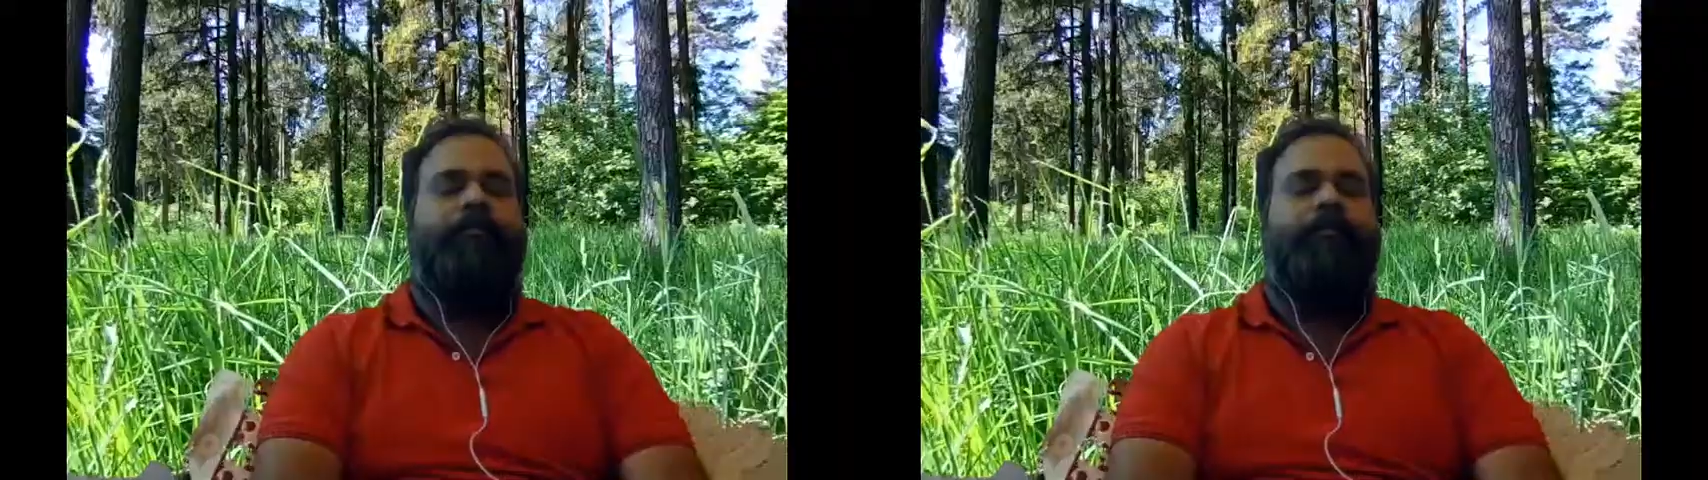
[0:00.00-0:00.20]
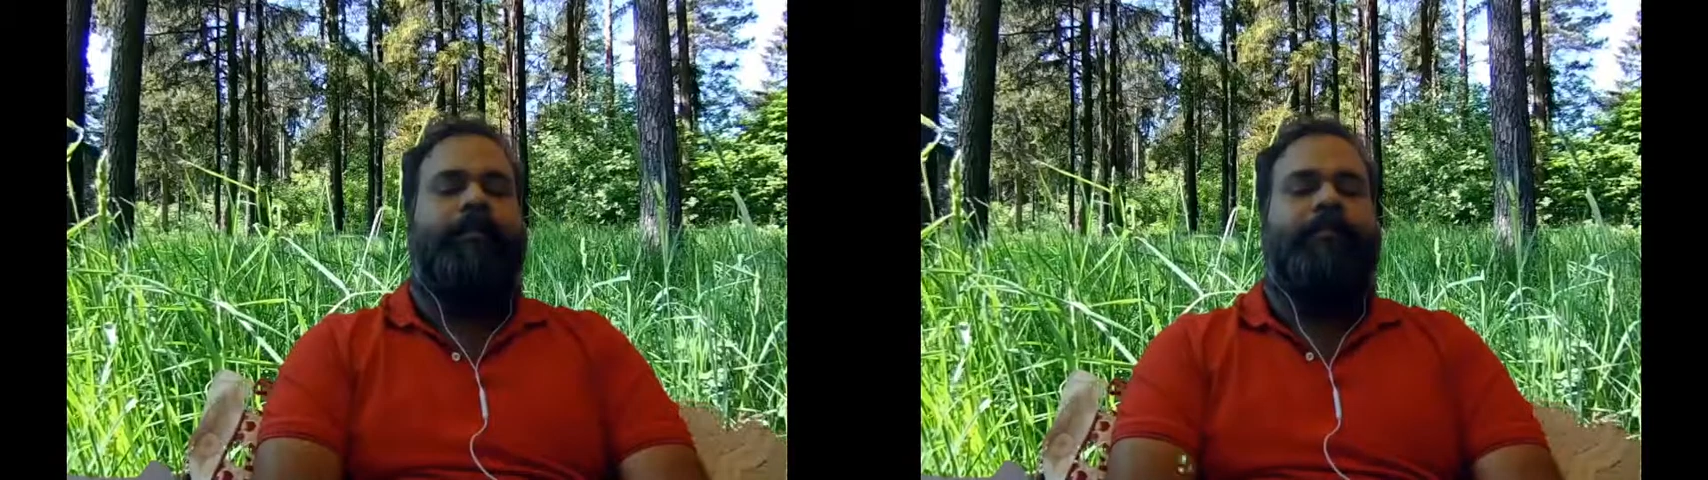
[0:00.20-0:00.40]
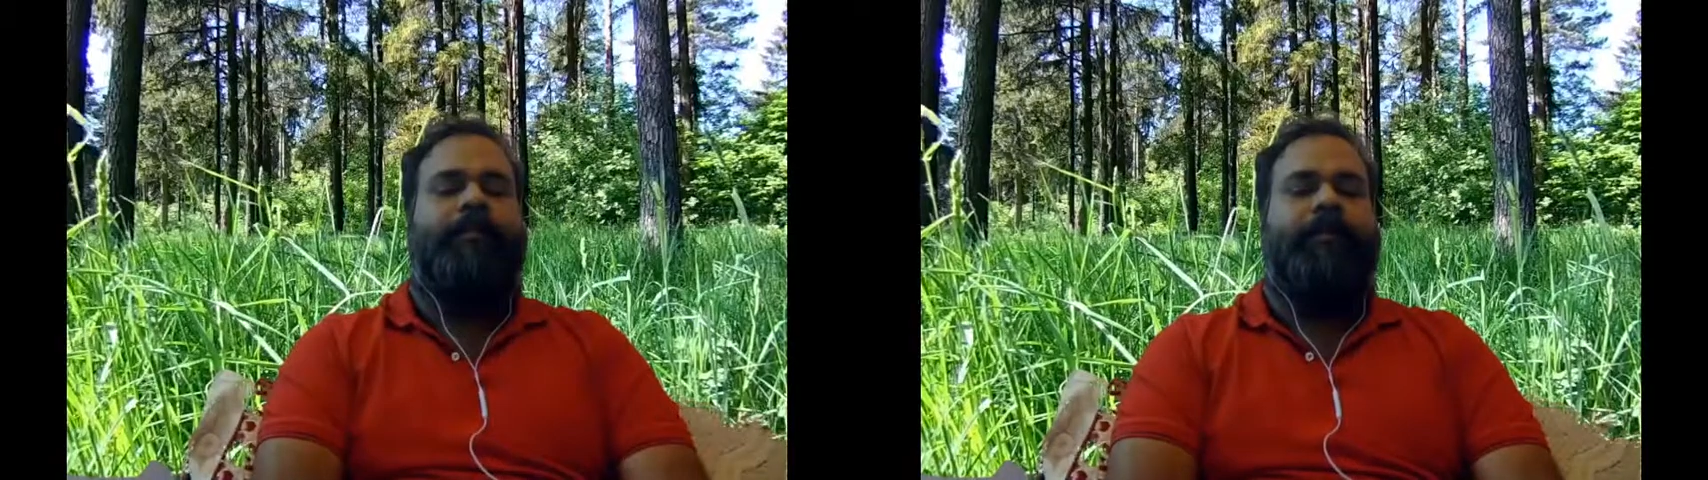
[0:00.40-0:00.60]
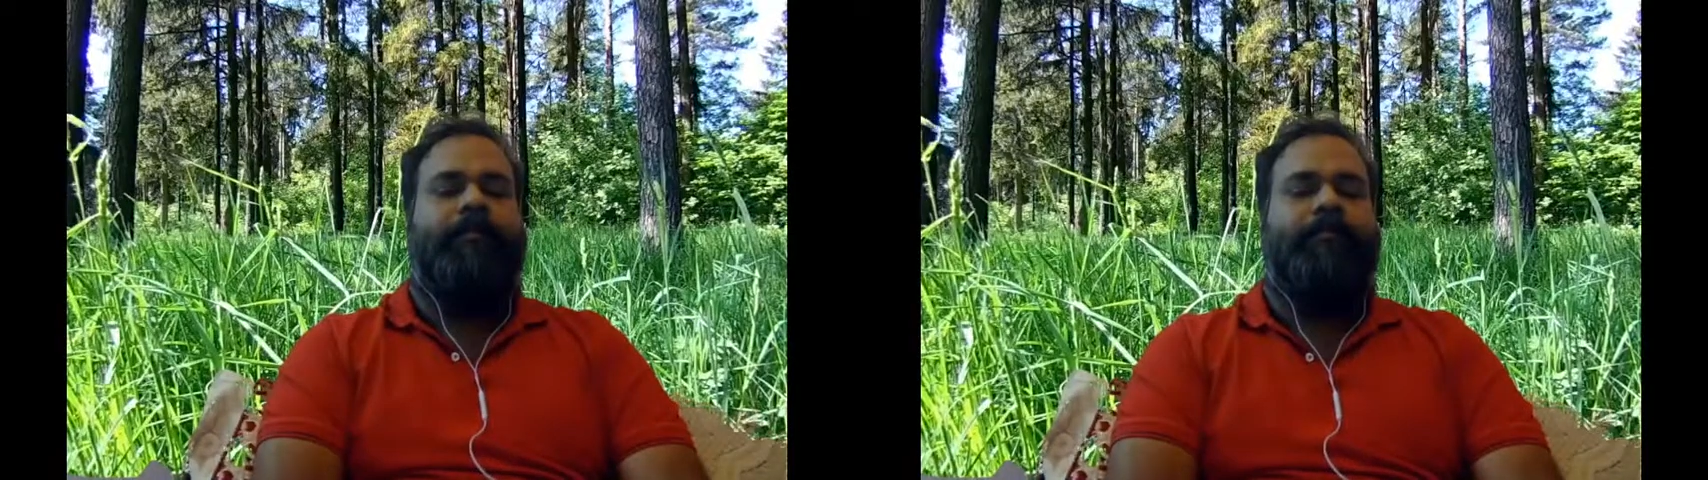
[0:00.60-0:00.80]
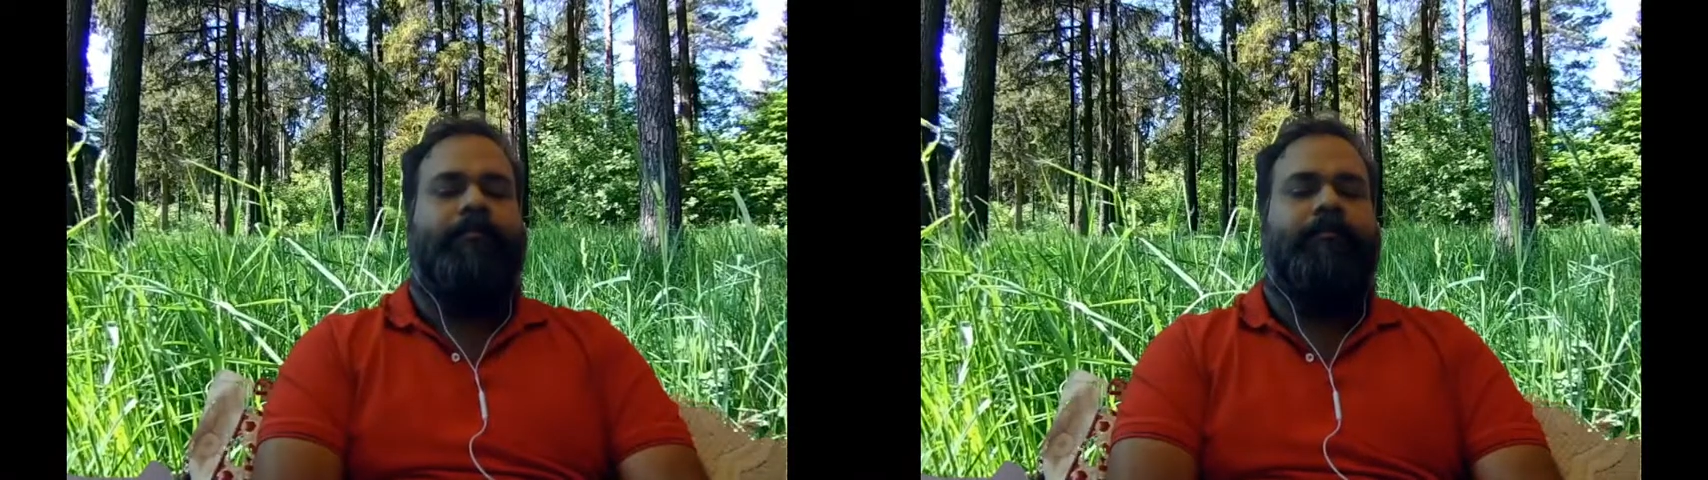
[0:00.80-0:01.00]
12
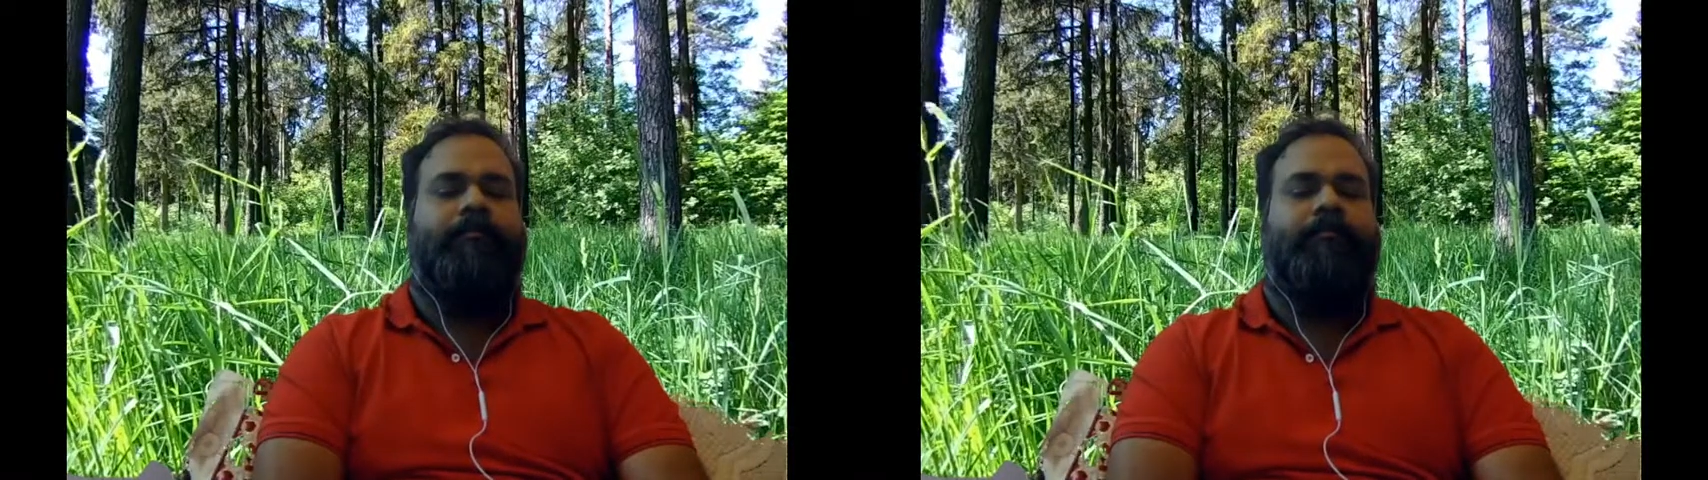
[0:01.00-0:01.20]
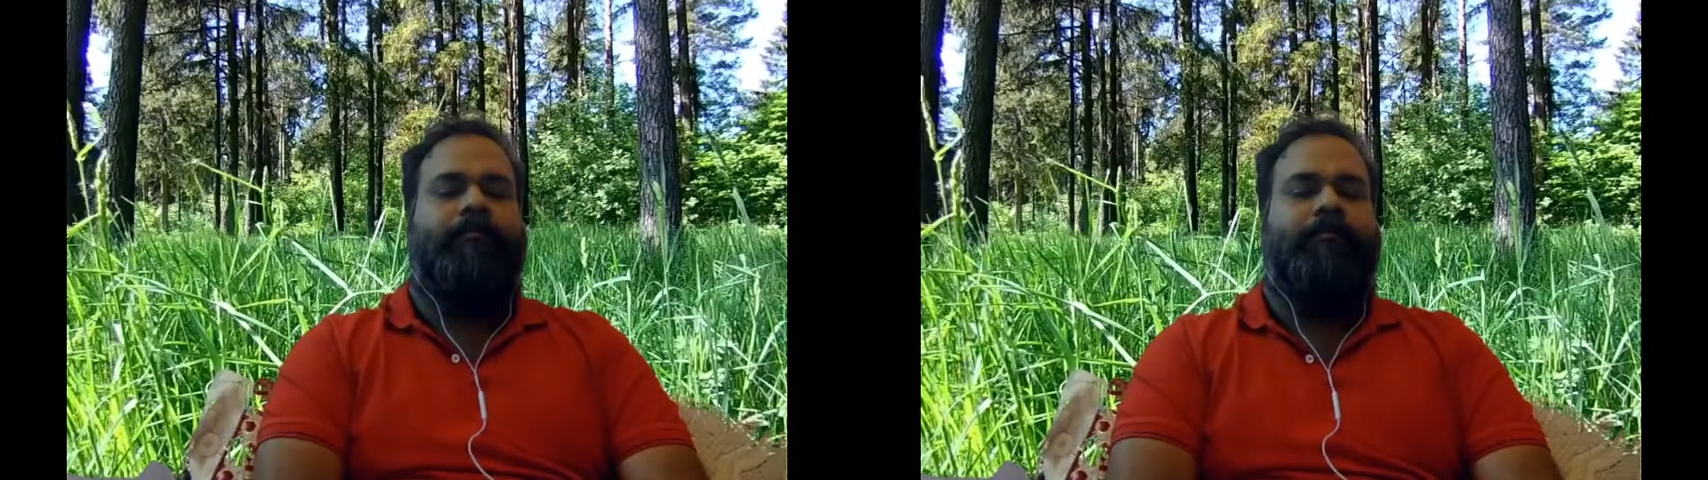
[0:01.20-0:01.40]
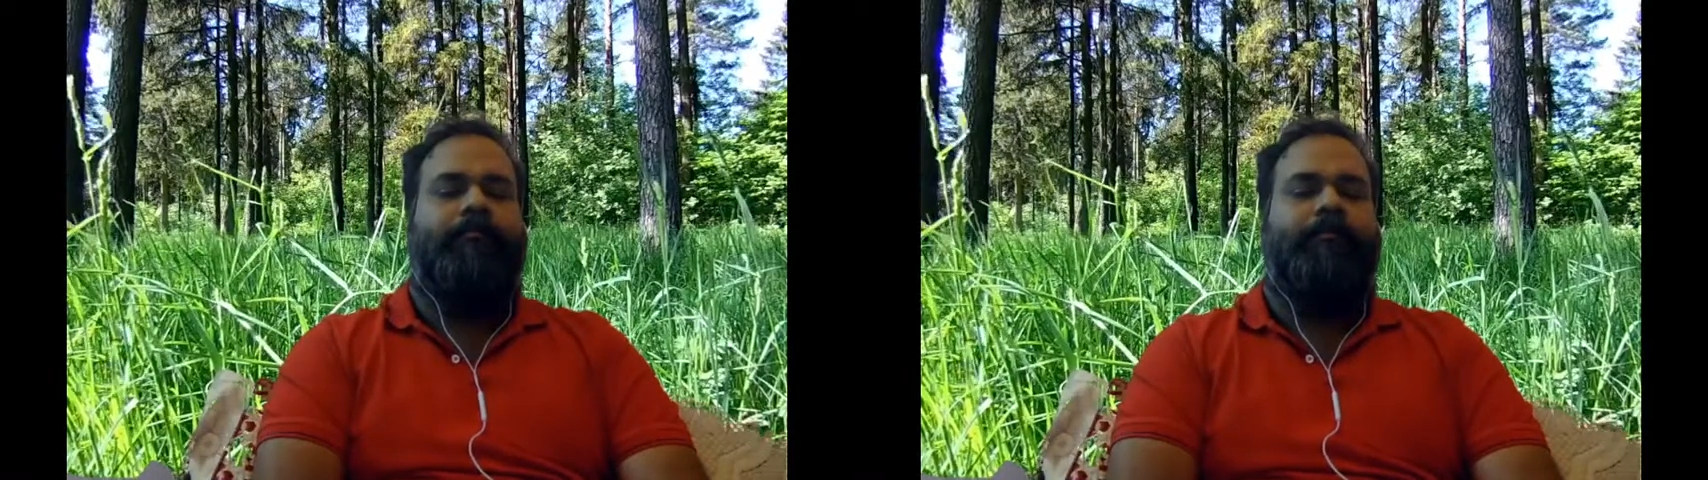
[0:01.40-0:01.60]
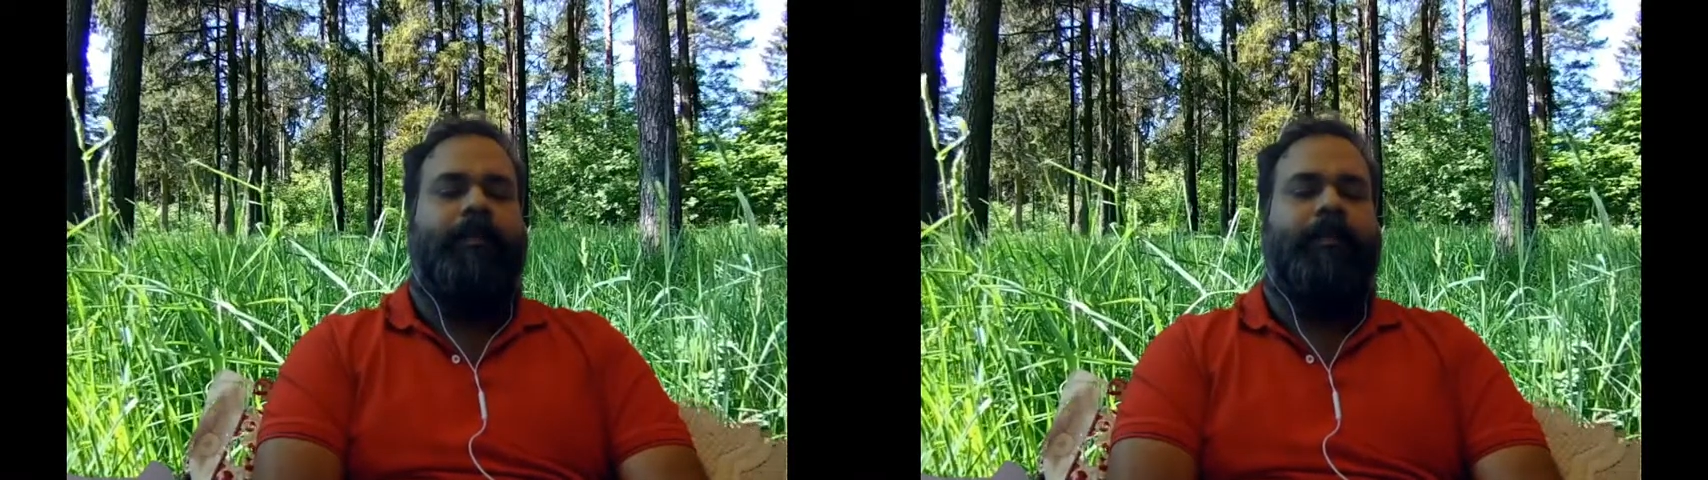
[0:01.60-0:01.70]
signs from